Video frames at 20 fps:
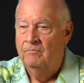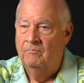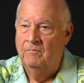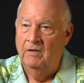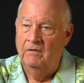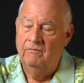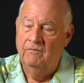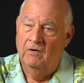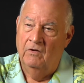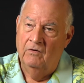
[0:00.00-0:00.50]

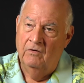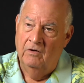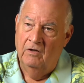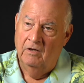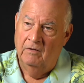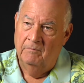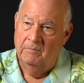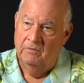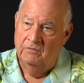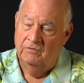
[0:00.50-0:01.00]
big voter
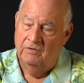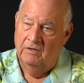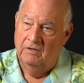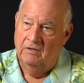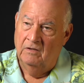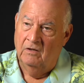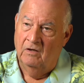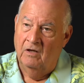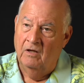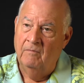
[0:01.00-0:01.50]
numbers in
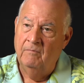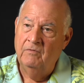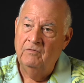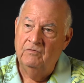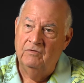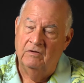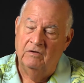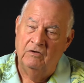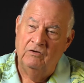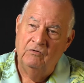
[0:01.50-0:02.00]

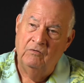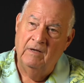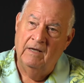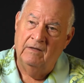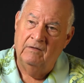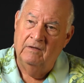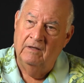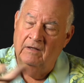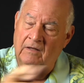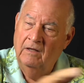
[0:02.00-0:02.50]
Columbus, and then you
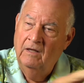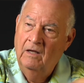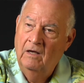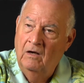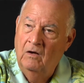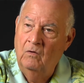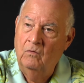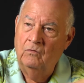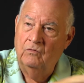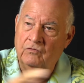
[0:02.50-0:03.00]
got that
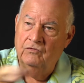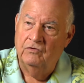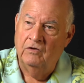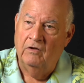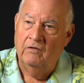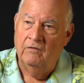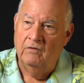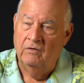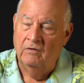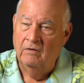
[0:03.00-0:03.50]
whole
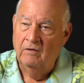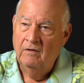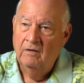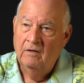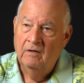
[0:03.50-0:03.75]
southern